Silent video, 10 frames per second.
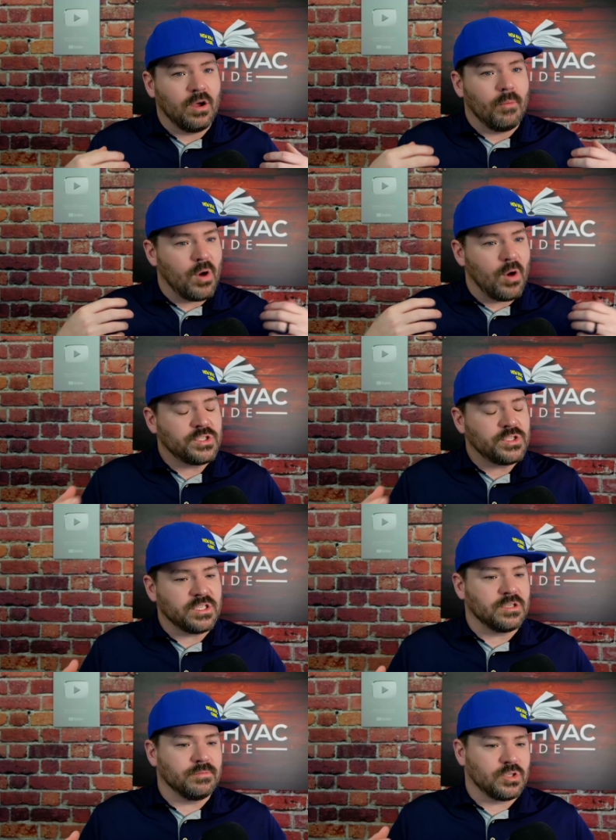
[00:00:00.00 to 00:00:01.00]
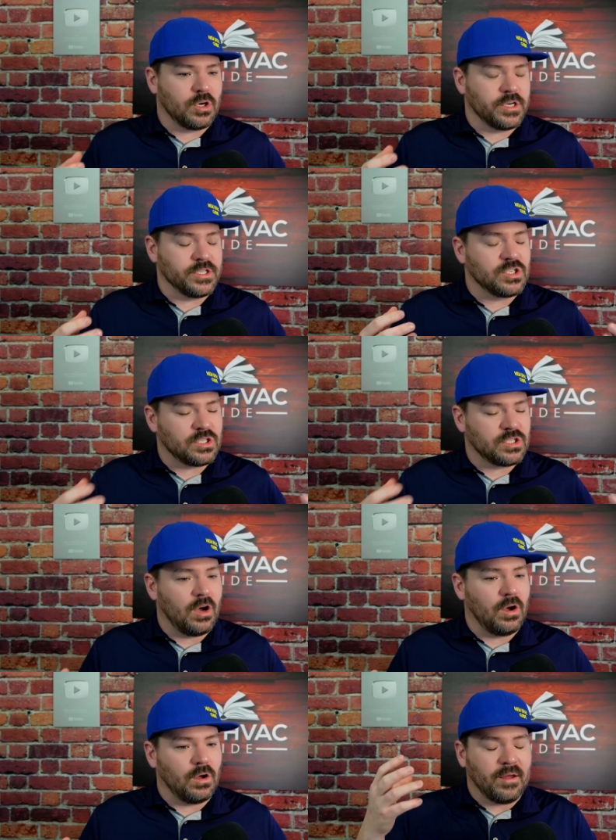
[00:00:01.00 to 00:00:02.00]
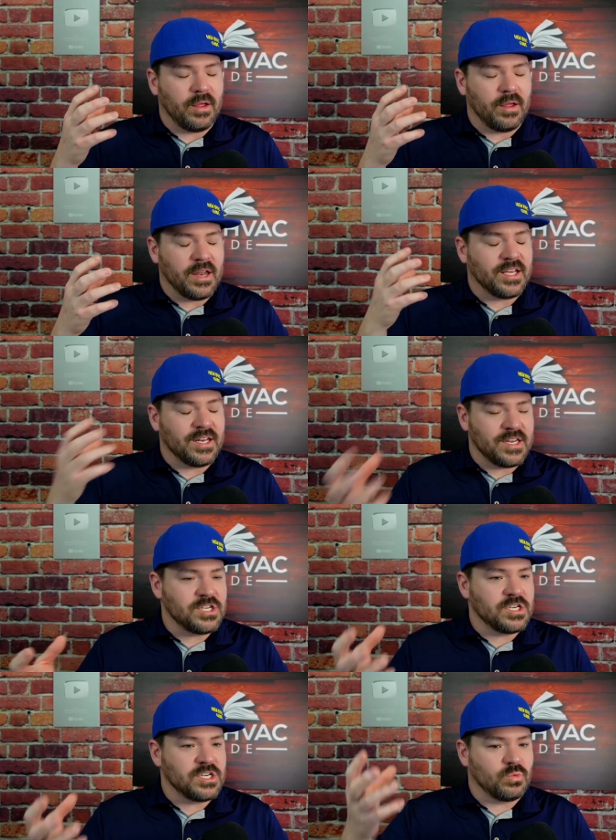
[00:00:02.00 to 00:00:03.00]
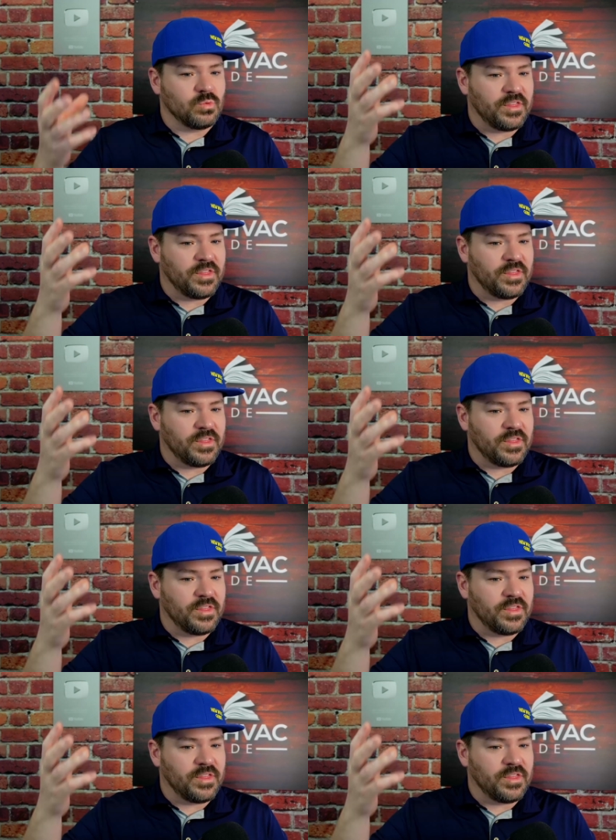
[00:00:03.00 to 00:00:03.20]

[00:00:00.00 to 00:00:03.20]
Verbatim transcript: most systems are installed in conditions with